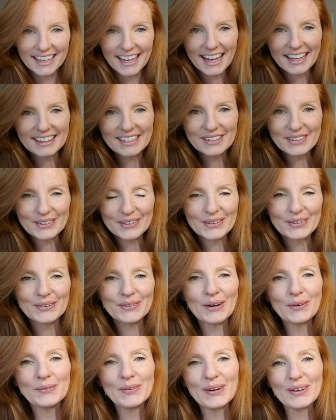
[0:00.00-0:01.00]
Hello,
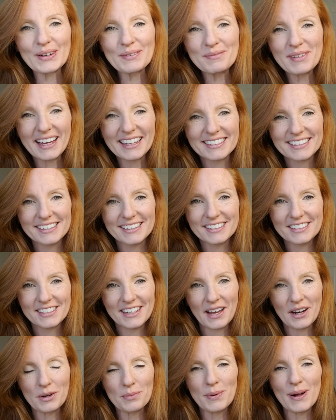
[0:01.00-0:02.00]
welcome back to the
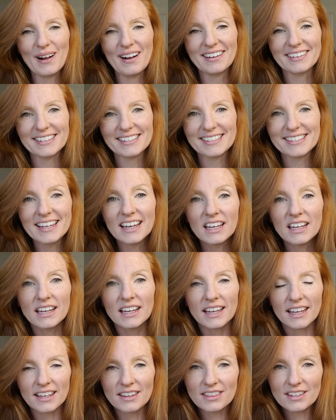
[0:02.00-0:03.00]
Chatterbox.
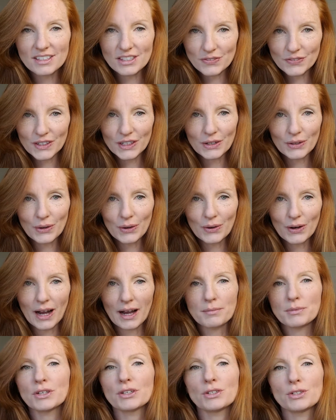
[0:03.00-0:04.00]
In this video,
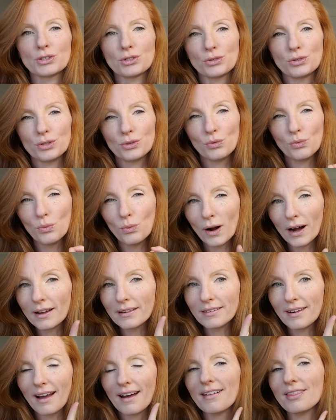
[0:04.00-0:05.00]
I'm going to show you one
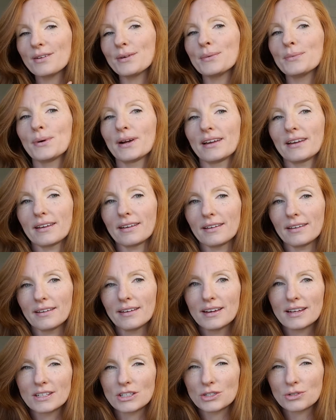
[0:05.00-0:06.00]
other way
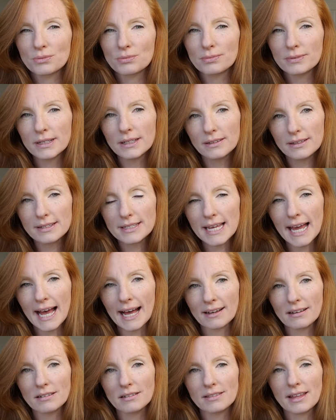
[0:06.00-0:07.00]
to really
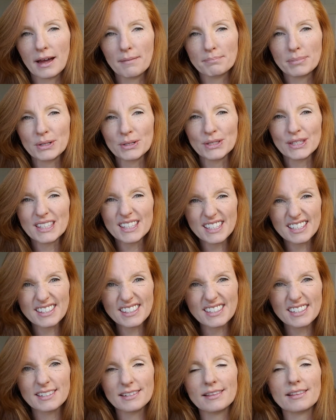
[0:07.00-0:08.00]
tackle that
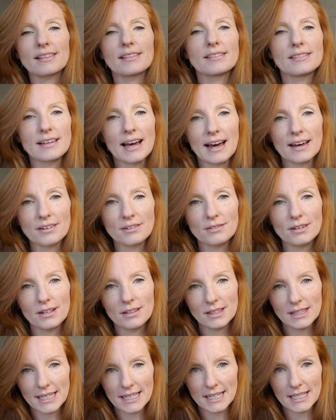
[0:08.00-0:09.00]
persistent lateral
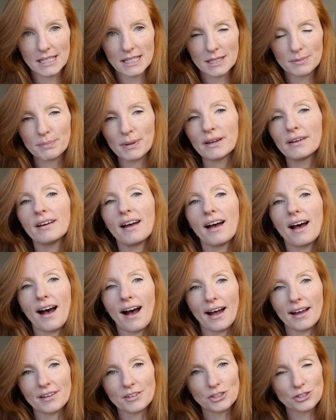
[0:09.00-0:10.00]
lisp.
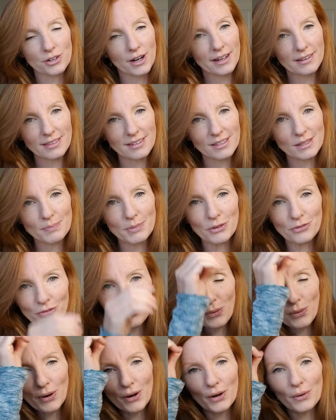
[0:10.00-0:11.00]
I tried this
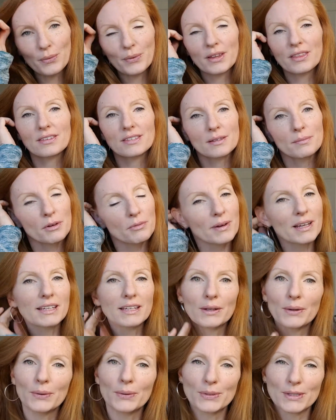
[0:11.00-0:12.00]
before with some of my
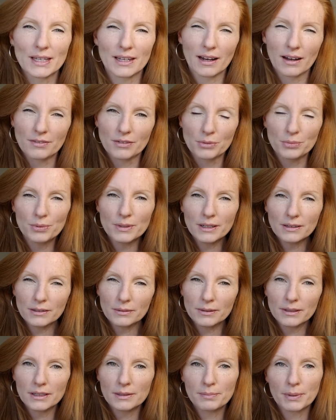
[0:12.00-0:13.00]
kiddos that have a
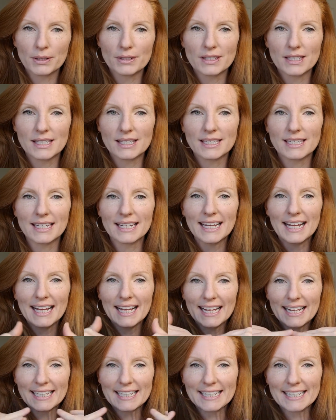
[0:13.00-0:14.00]
really persistent
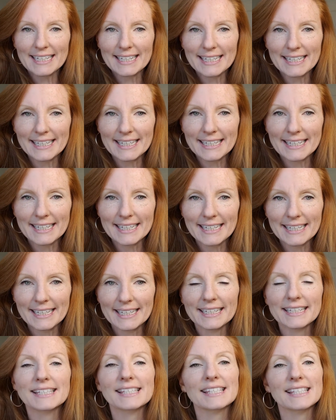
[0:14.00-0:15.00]

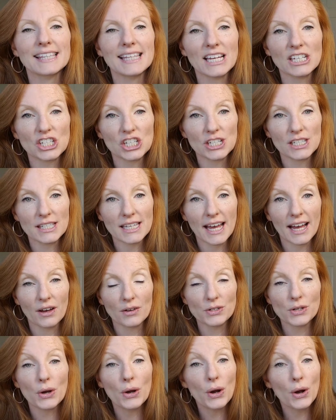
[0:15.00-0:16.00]
slushy
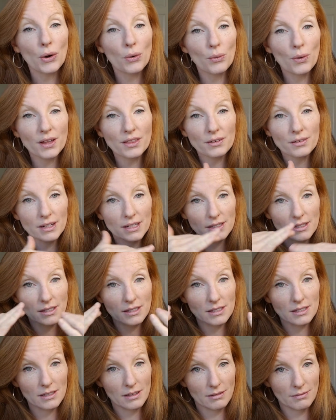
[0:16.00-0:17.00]
sound, whether
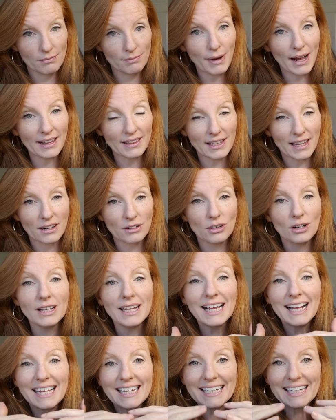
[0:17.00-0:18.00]
it's bilateral,
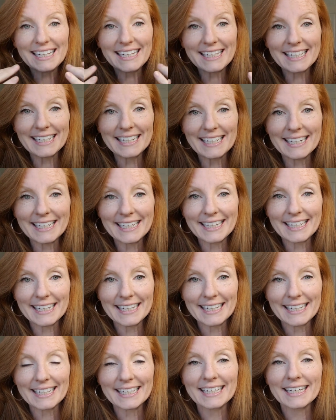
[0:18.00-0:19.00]

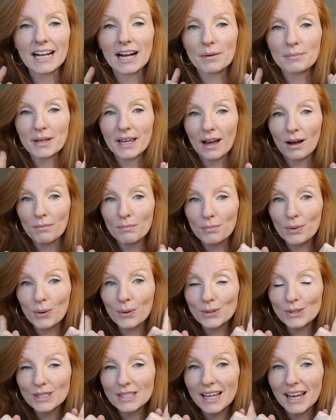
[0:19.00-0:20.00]
coming out
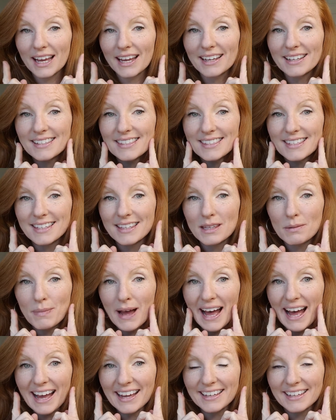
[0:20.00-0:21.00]
both sides in the
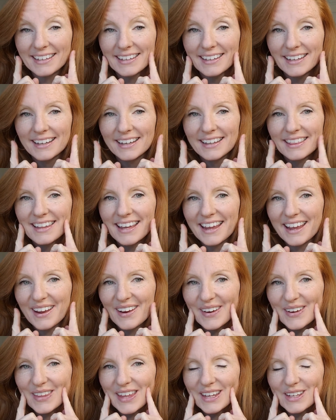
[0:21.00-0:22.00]
back, the
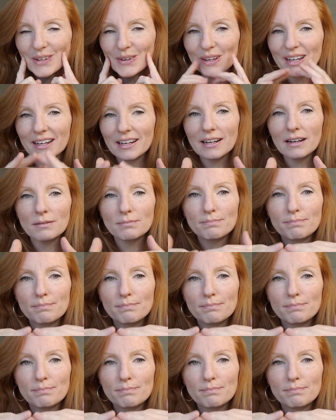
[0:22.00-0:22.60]
air that you hear,